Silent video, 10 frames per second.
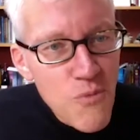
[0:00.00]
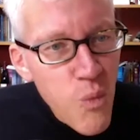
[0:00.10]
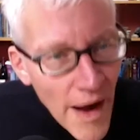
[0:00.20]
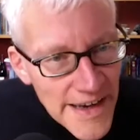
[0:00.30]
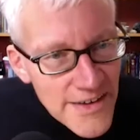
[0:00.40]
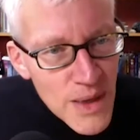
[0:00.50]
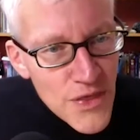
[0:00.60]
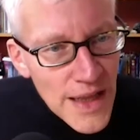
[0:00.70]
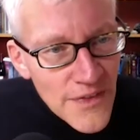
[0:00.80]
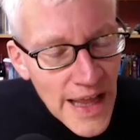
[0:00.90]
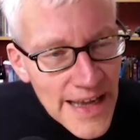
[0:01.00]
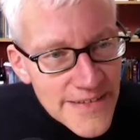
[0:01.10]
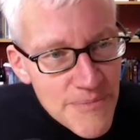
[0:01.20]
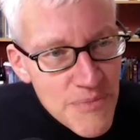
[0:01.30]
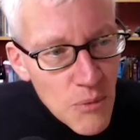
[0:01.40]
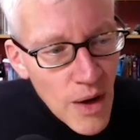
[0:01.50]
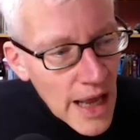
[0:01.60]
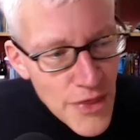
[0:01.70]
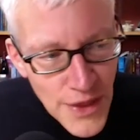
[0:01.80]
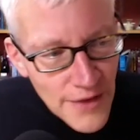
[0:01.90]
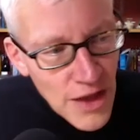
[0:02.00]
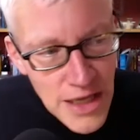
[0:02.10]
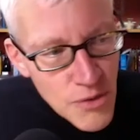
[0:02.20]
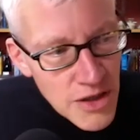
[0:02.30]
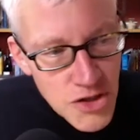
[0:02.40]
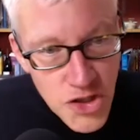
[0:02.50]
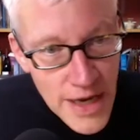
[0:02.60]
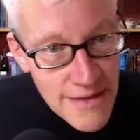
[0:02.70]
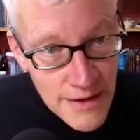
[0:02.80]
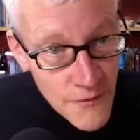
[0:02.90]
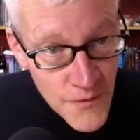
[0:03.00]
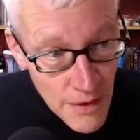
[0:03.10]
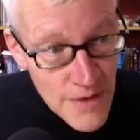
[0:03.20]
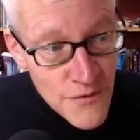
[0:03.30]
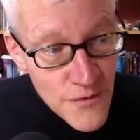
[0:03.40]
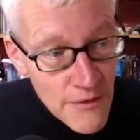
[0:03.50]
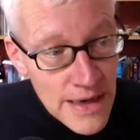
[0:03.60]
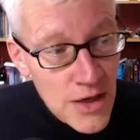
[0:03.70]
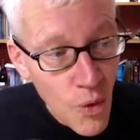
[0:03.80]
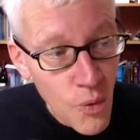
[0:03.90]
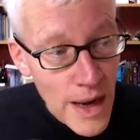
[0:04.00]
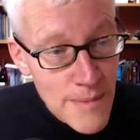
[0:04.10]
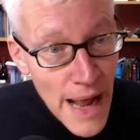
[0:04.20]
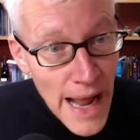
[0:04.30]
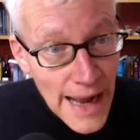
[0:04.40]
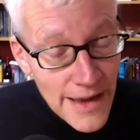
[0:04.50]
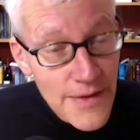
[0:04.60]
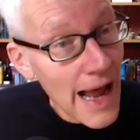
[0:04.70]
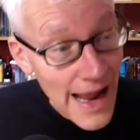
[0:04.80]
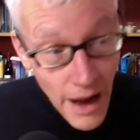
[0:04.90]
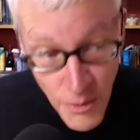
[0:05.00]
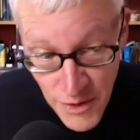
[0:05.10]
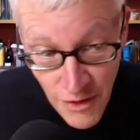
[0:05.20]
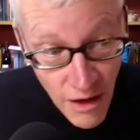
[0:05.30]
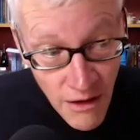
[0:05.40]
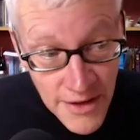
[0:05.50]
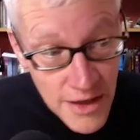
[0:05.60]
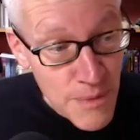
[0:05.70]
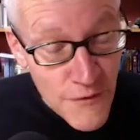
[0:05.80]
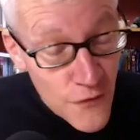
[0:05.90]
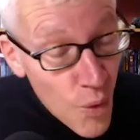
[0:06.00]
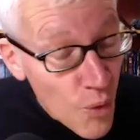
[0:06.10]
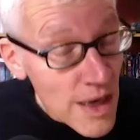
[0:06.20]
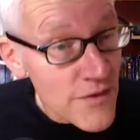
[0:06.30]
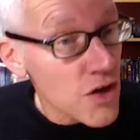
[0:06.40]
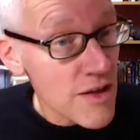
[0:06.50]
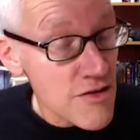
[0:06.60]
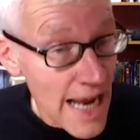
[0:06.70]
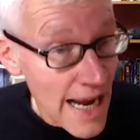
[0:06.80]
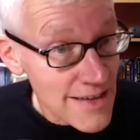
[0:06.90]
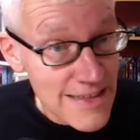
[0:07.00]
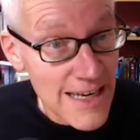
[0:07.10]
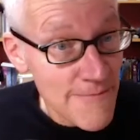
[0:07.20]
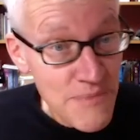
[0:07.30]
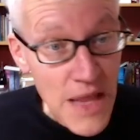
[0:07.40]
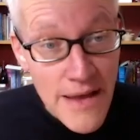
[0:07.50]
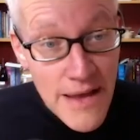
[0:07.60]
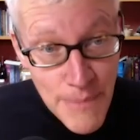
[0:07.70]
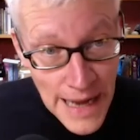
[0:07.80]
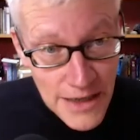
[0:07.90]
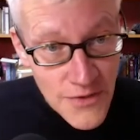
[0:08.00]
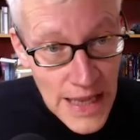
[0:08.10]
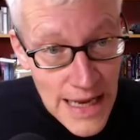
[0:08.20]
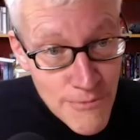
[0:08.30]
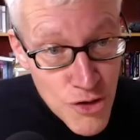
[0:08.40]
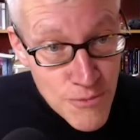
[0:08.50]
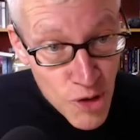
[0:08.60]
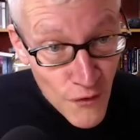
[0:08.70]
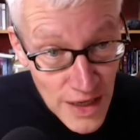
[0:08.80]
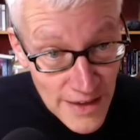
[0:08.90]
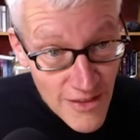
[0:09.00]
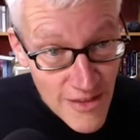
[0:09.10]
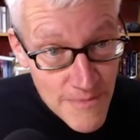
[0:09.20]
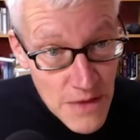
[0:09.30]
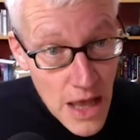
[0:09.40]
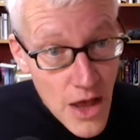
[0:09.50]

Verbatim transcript: Why do we think that? Well, I think that you can trace it a very, very long way back. I would argue before even Christianity. Back to the Hebrew prophets.